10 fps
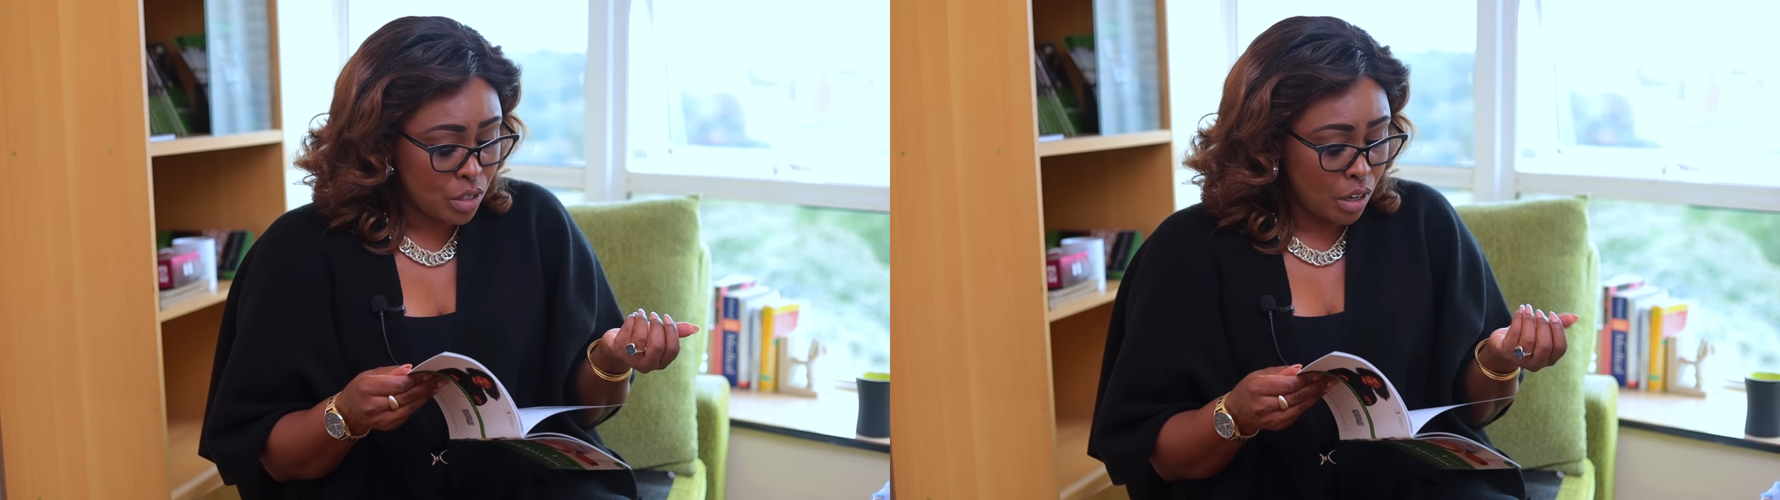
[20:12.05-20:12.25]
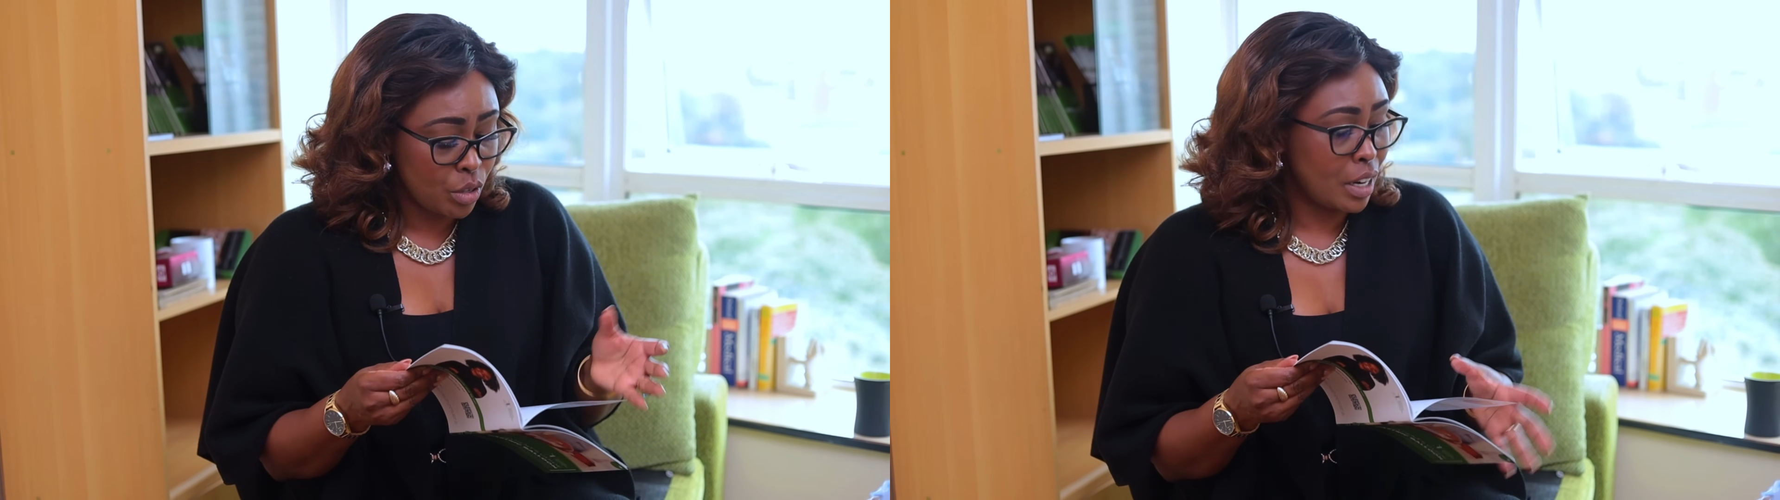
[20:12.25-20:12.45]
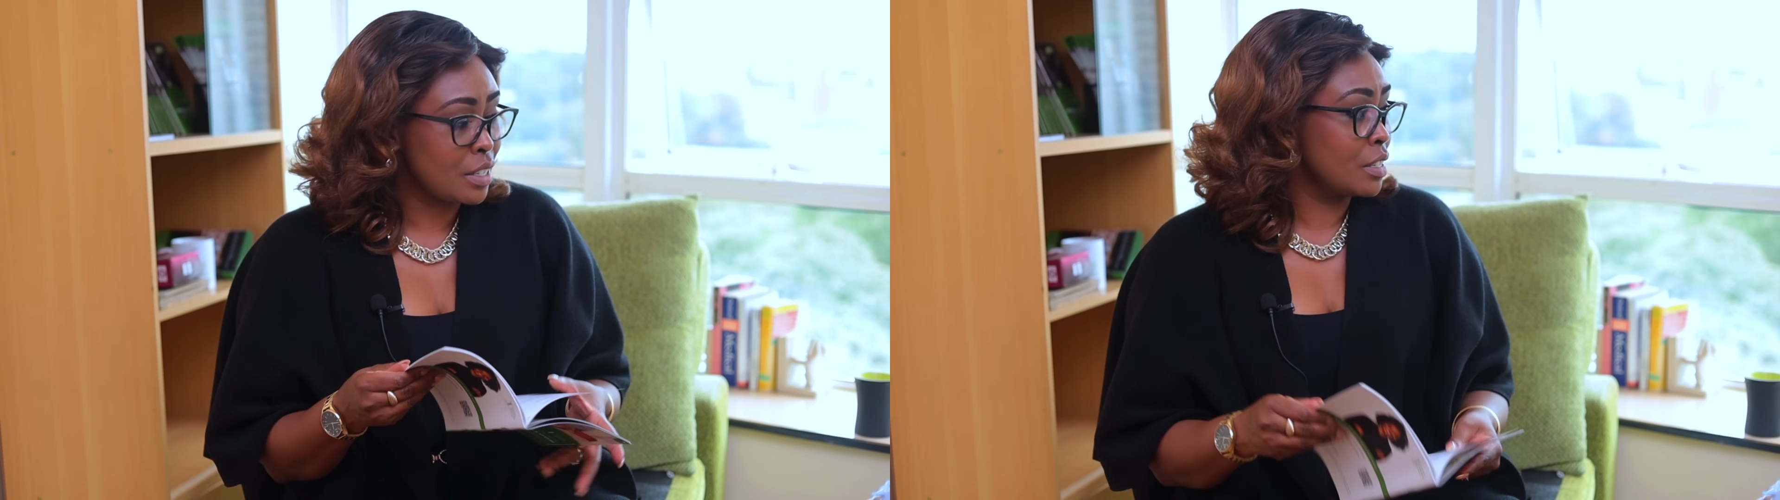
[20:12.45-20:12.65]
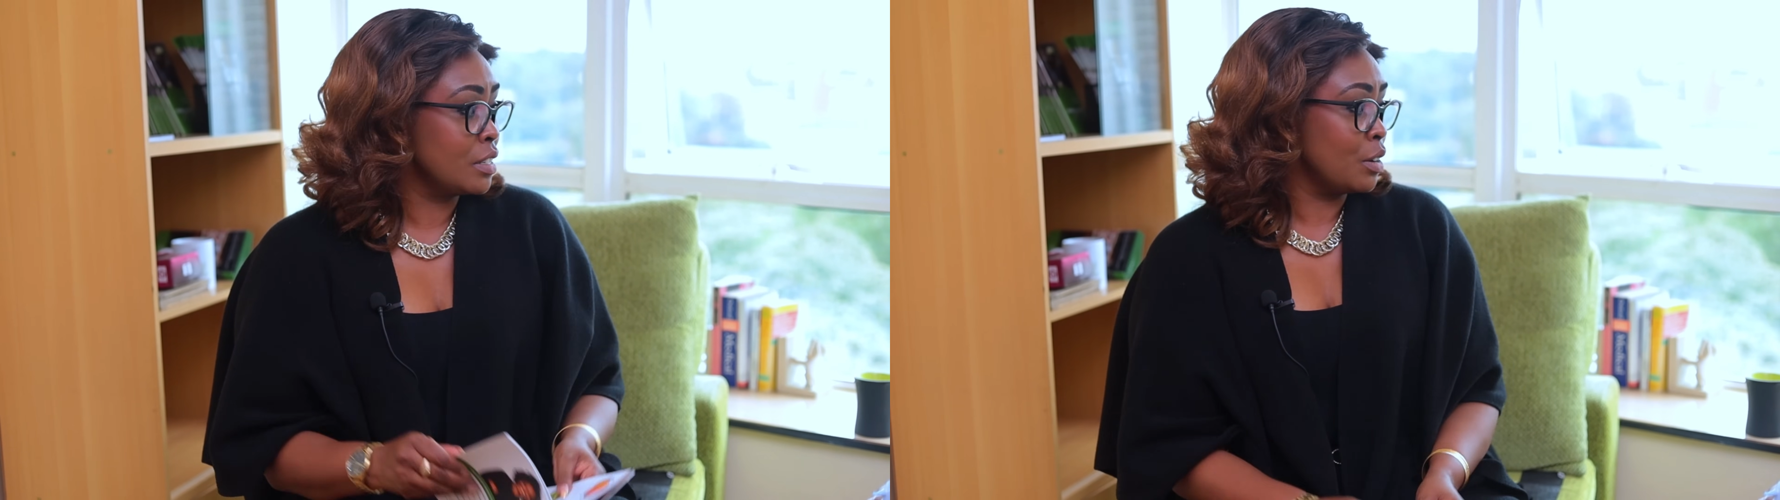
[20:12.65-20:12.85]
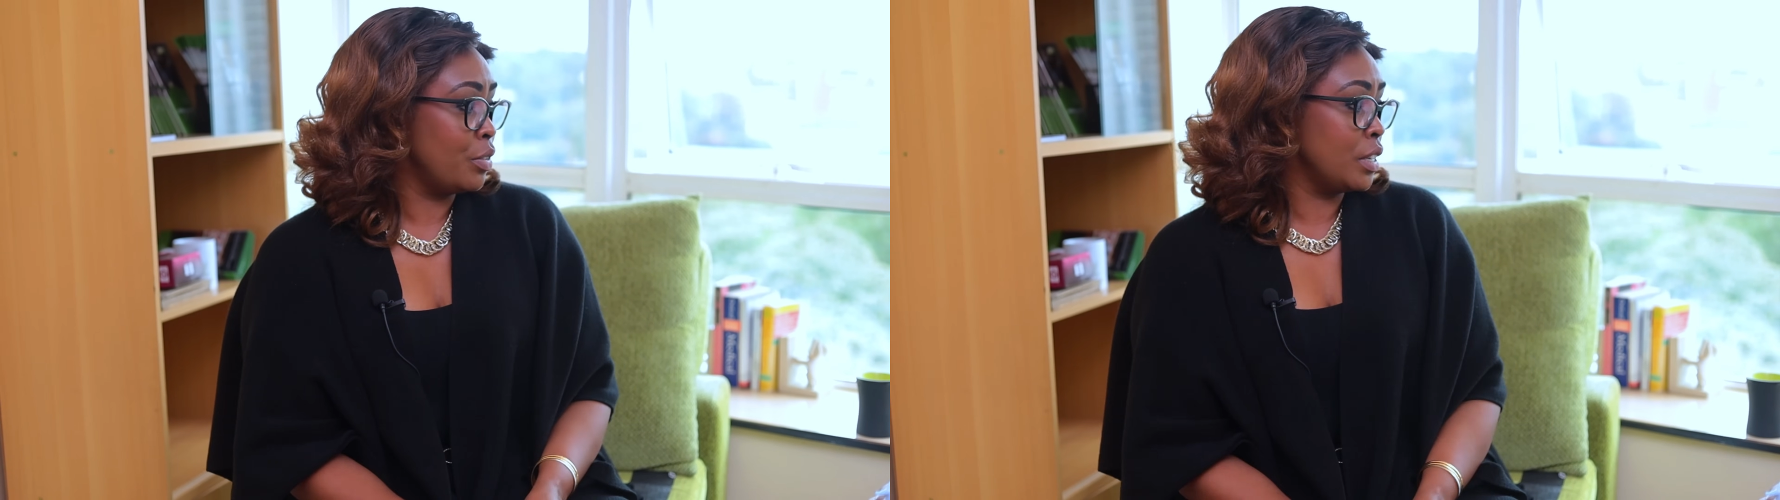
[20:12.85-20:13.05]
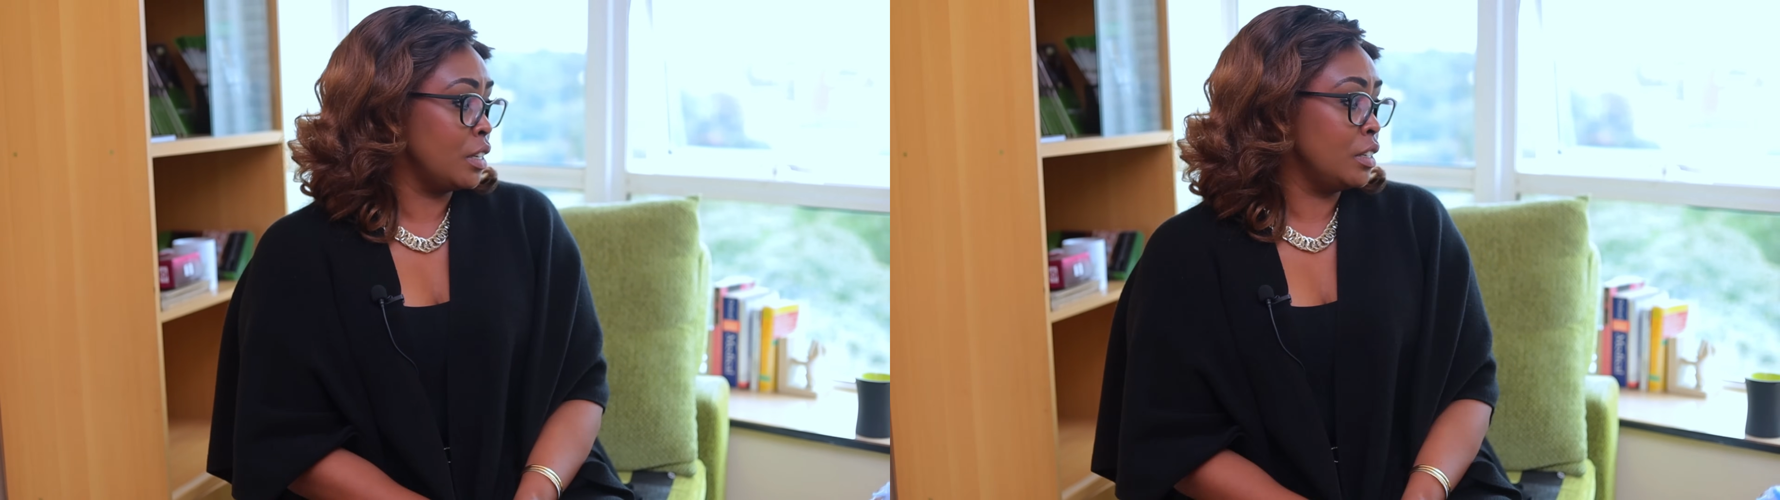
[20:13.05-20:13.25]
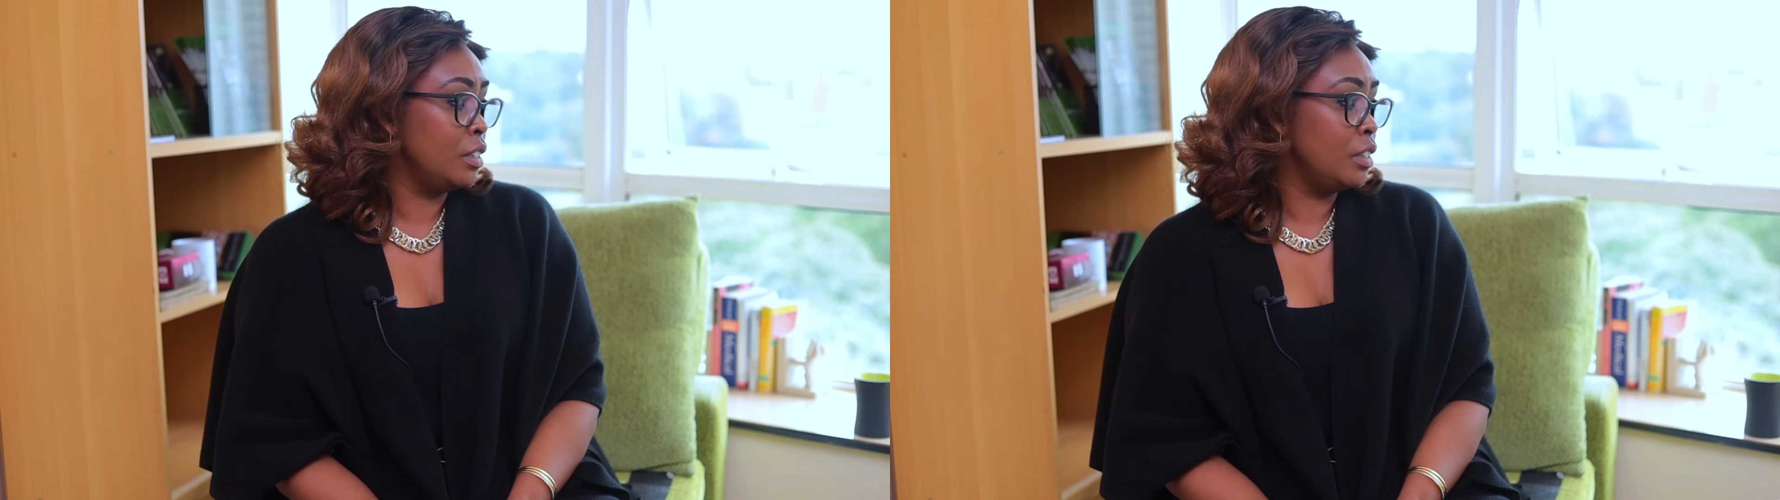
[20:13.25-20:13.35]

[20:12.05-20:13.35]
start, you're like, sasa nitafanya